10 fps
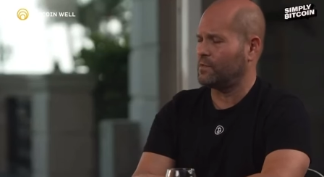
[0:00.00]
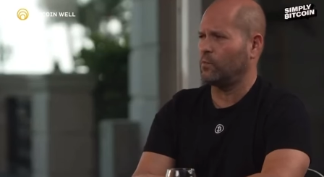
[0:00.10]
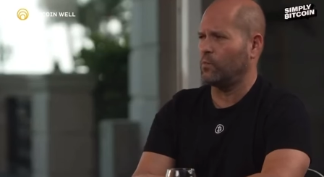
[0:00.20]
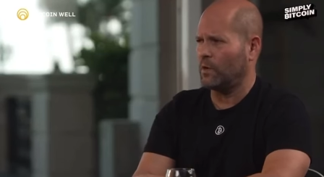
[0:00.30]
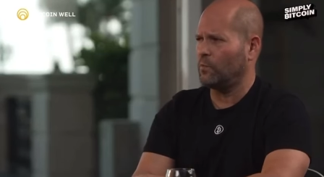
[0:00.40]

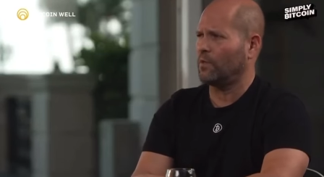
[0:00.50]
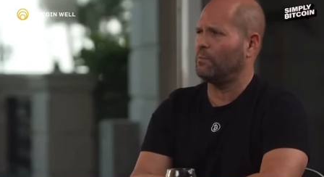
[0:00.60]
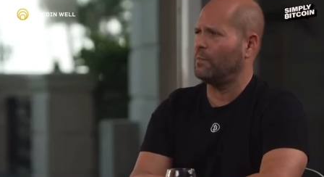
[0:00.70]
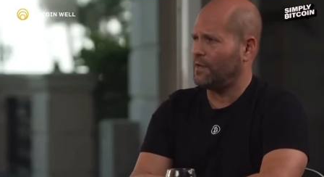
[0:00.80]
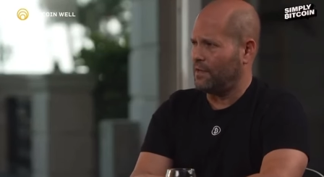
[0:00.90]
it's won
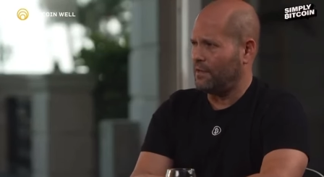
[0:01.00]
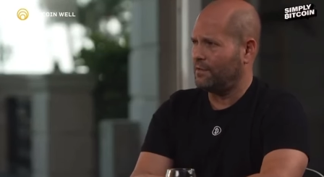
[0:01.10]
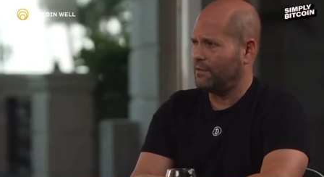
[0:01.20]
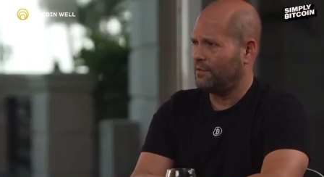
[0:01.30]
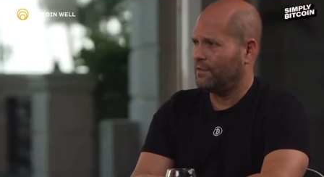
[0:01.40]
with money.
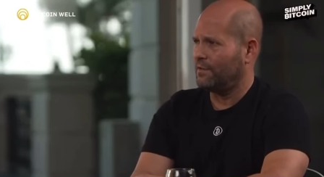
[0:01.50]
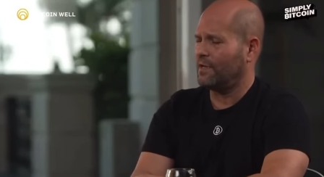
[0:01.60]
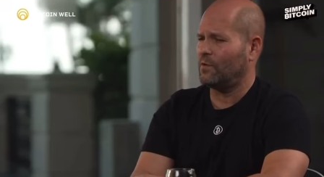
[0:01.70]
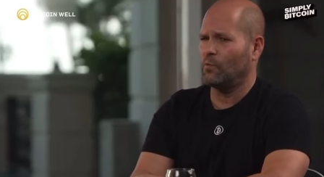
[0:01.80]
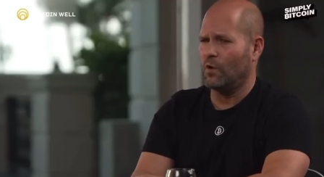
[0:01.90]

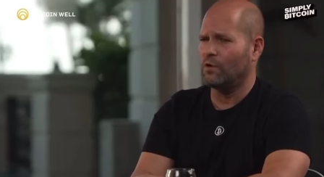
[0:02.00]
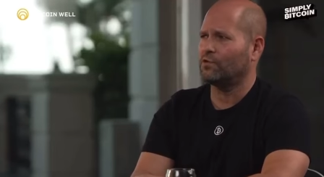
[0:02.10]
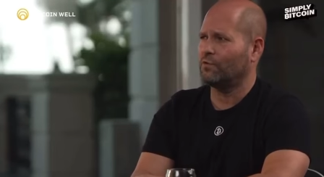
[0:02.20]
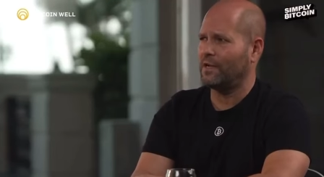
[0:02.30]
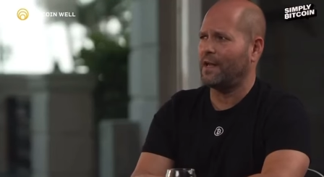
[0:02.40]
And
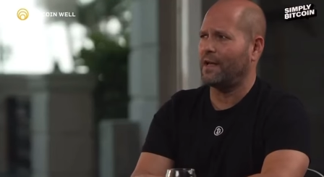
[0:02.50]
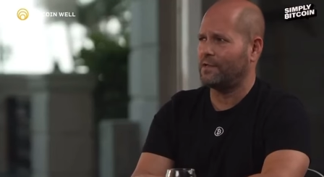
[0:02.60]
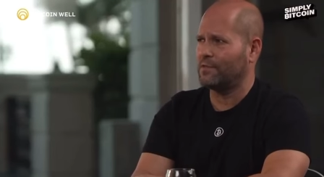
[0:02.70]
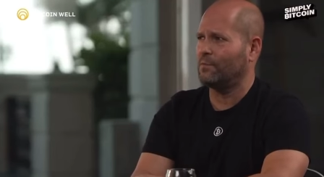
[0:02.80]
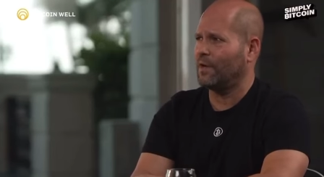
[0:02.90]
Wall Street
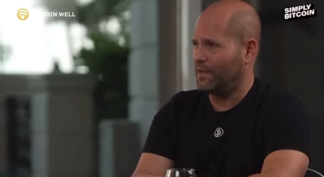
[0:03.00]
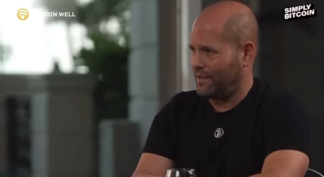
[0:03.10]
has the